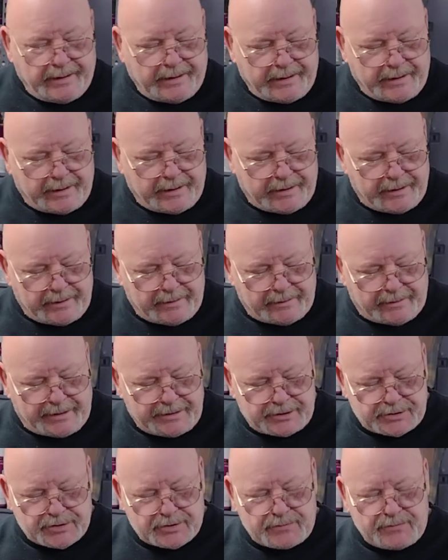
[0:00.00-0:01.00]

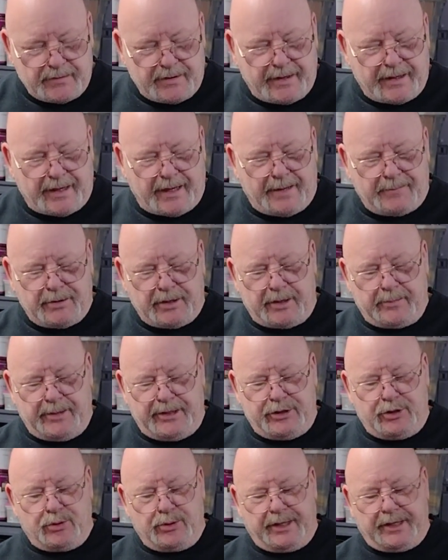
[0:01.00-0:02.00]
I'm going to
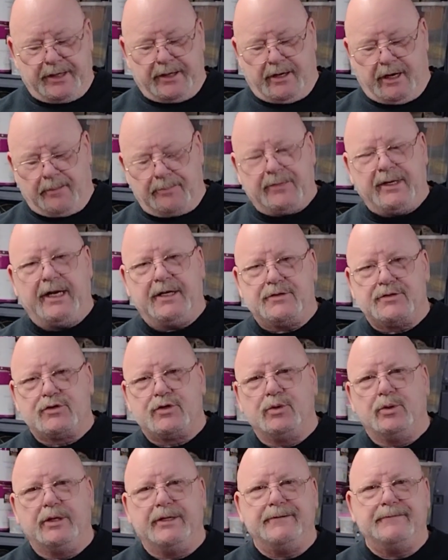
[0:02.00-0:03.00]
be doing updates
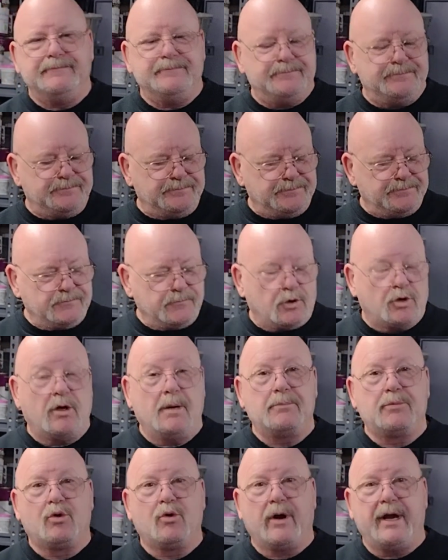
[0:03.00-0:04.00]
to it, or
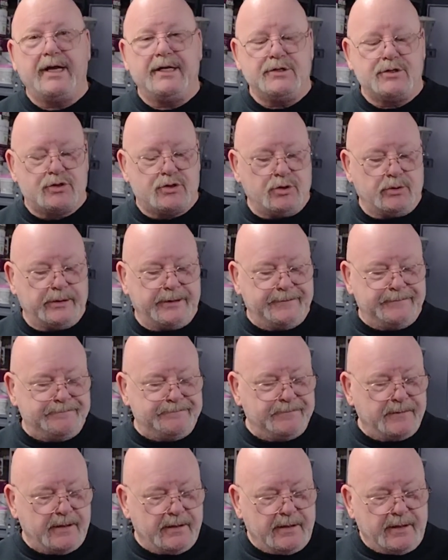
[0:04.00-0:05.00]
upgrades to it,
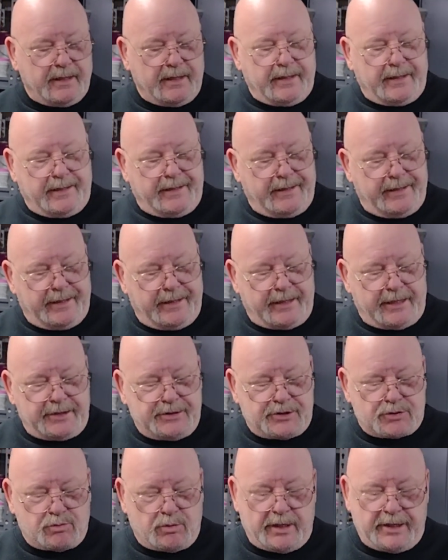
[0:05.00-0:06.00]
and I
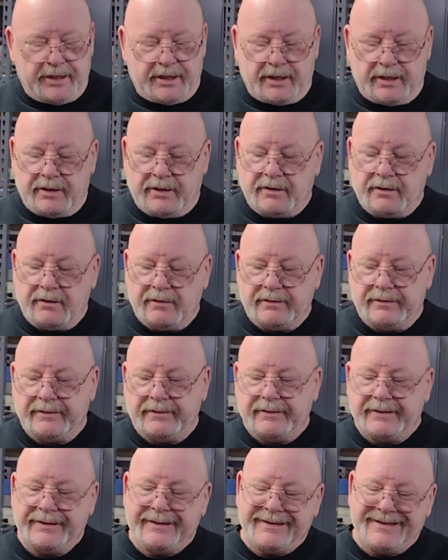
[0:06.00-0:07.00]
just want to
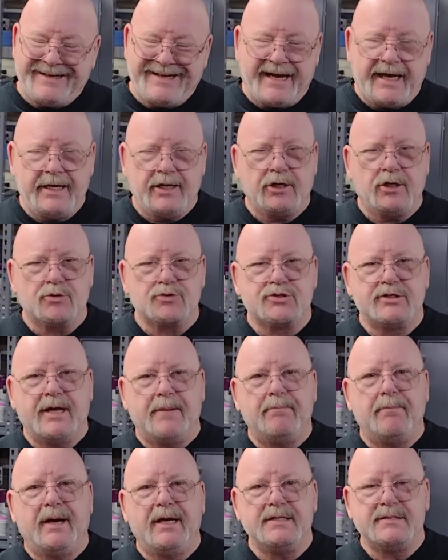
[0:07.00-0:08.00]
kind of go
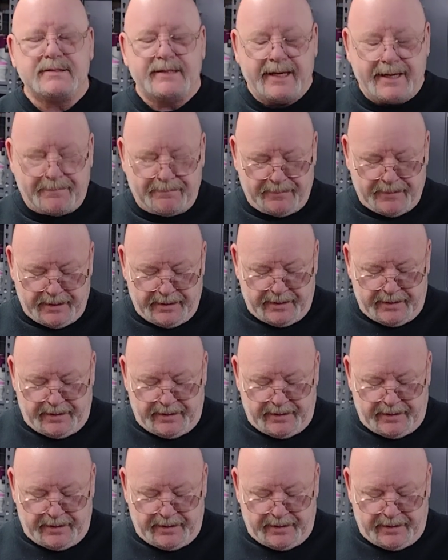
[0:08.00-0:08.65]
step by step.